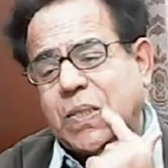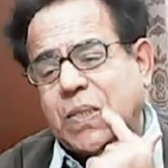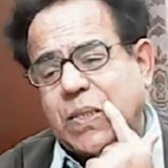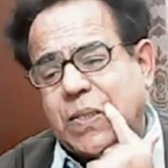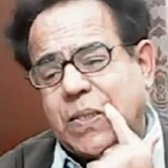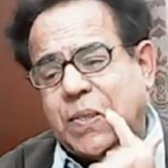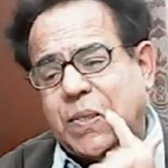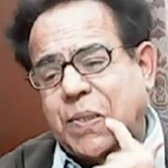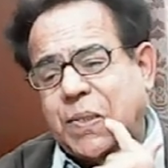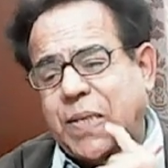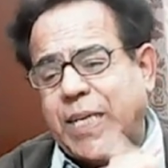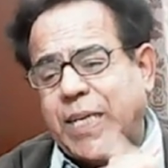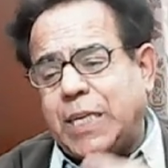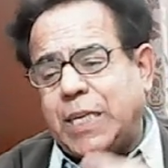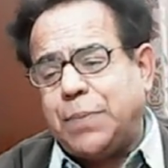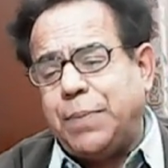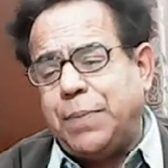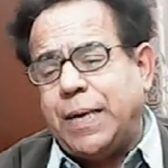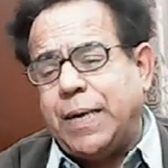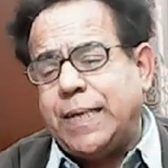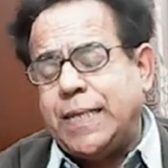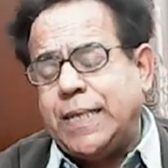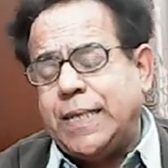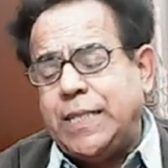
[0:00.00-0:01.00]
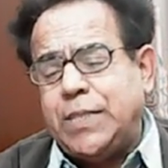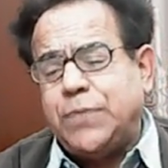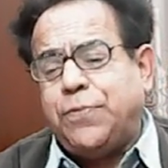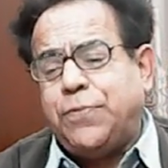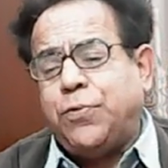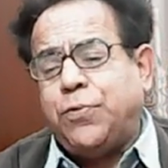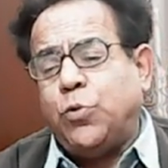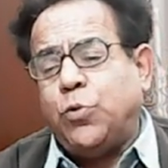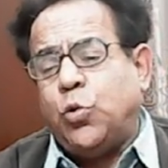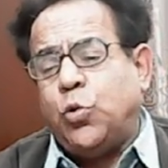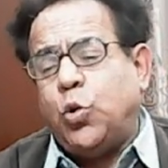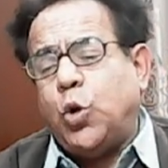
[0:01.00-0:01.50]
statement, is
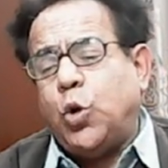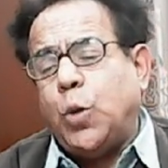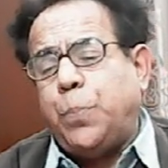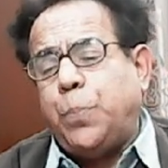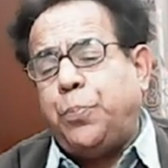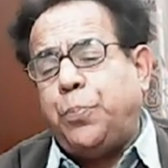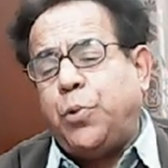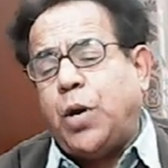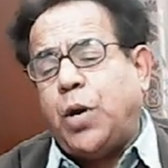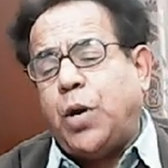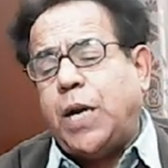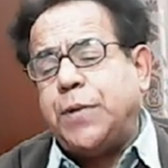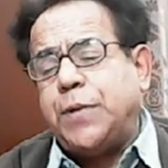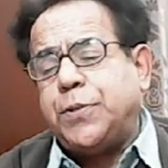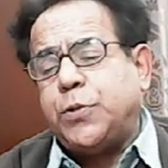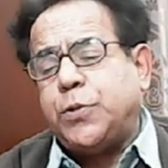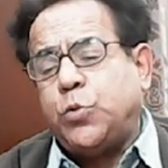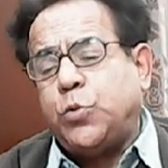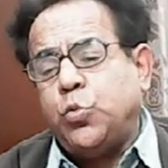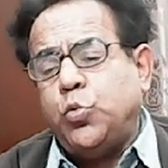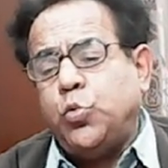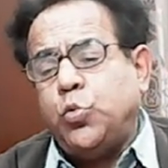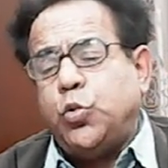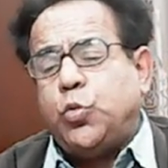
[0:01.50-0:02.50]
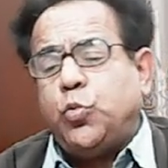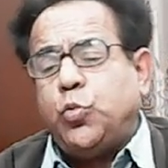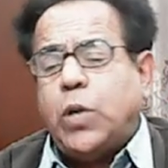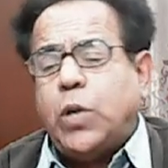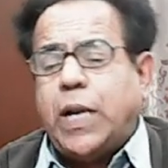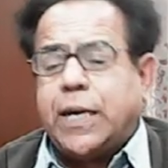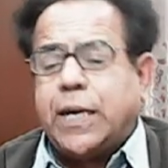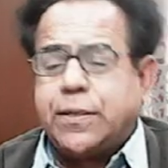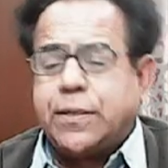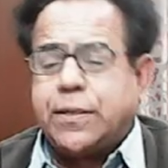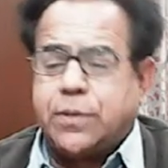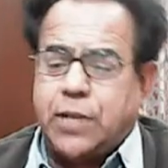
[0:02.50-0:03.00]
4.22
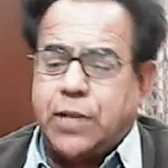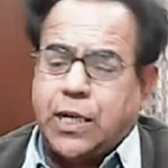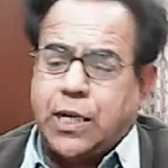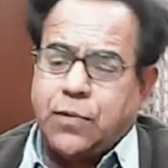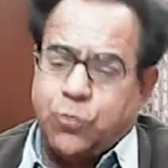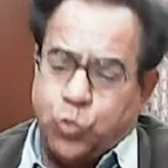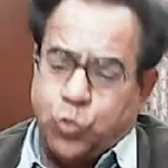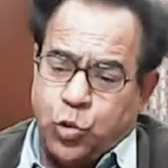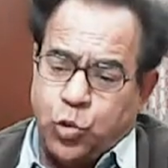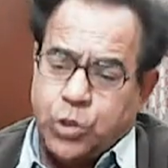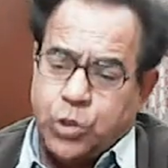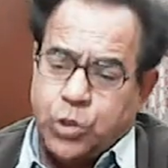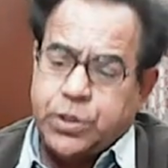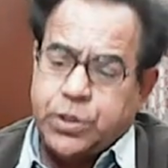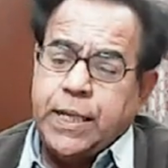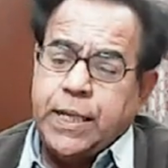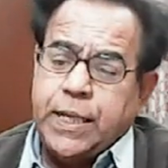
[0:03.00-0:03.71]
electron volt,